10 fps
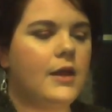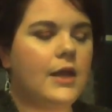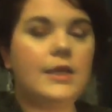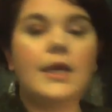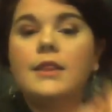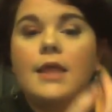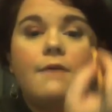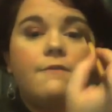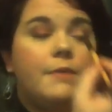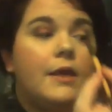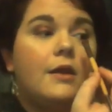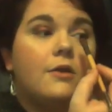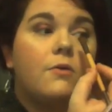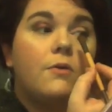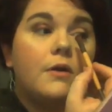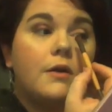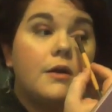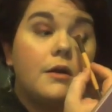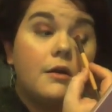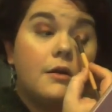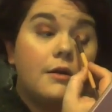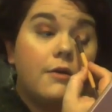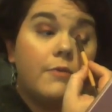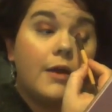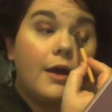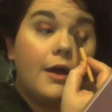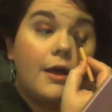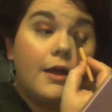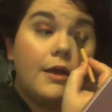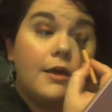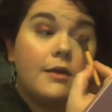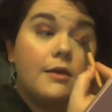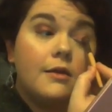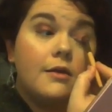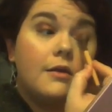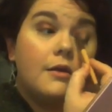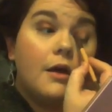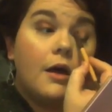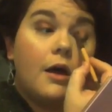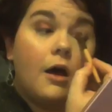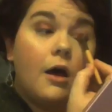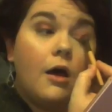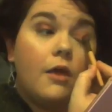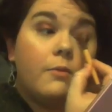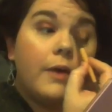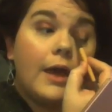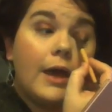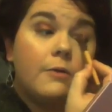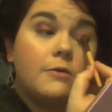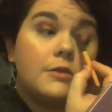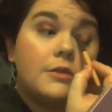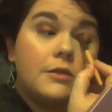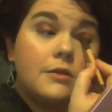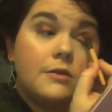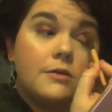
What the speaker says: And I take that from the inner corner of my eye all the way out.